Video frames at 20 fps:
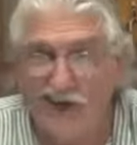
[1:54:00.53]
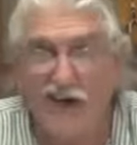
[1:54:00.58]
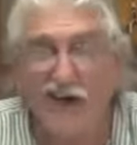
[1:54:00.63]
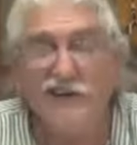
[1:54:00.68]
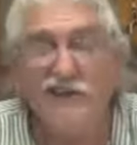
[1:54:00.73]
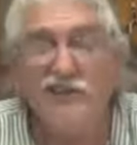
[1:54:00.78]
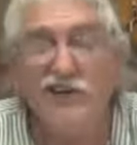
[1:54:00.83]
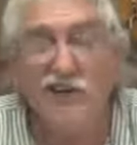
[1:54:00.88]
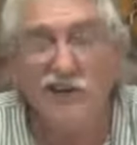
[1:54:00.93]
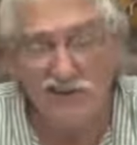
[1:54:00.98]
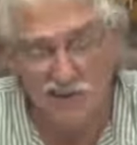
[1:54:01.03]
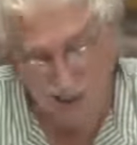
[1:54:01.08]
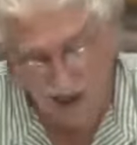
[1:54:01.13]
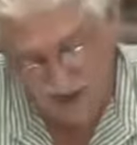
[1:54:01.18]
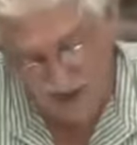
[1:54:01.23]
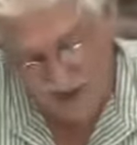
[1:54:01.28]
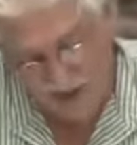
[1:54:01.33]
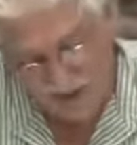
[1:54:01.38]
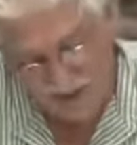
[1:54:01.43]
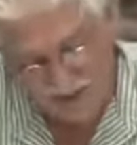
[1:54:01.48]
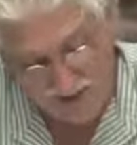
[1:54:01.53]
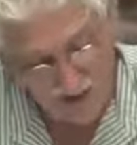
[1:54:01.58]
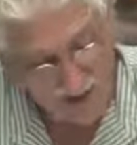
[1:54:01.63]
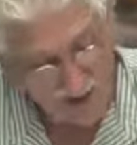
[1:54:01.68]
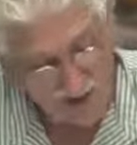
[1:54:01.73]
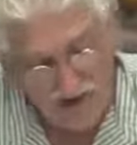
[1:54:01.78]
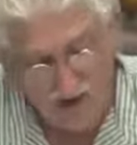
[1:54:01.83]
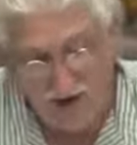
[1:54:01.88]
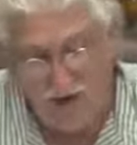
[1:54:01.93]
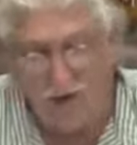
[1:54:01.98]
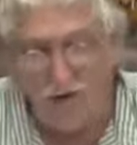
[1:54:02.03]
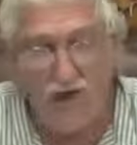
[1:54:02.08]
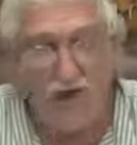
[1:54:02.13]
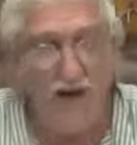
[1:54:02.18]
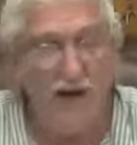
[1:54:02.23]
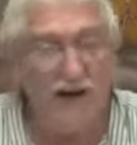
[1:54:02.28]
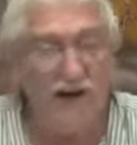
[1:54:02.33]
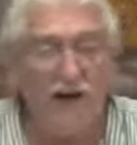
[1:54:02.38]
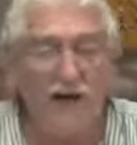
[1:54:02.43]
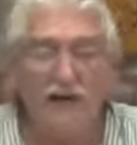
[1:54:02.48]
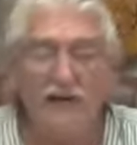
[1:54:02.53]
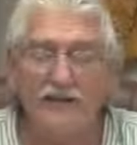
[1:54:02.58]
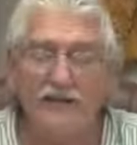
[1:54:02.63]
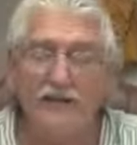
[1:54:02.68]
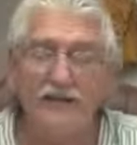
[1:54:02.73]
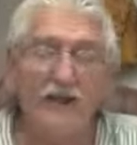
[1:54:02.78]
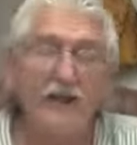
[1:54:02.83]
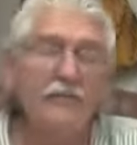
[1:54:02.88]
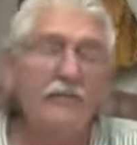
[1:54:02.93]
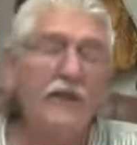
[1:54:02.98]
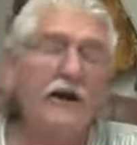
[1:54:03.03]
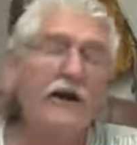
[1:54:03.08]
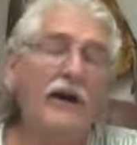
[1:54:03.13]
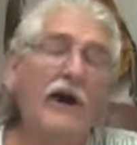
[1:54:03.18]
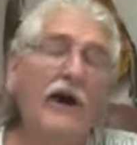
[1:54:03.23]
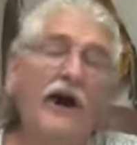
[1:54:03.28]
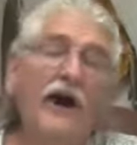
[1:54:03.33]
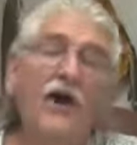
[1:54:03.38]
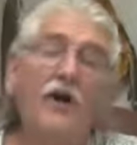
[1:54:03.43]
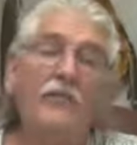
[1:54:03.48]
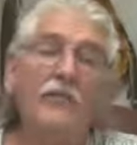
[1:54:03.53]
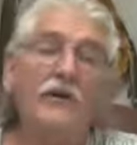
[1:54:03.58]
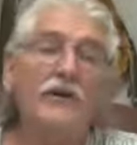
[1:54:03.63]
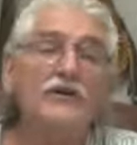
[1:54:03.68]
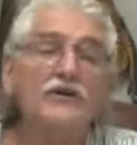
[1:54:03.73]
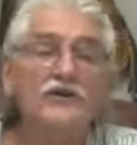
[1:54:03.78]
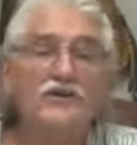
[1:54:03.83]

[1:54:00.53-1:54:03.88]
yeah, so's ours. Oh, wait, I just, but I hope it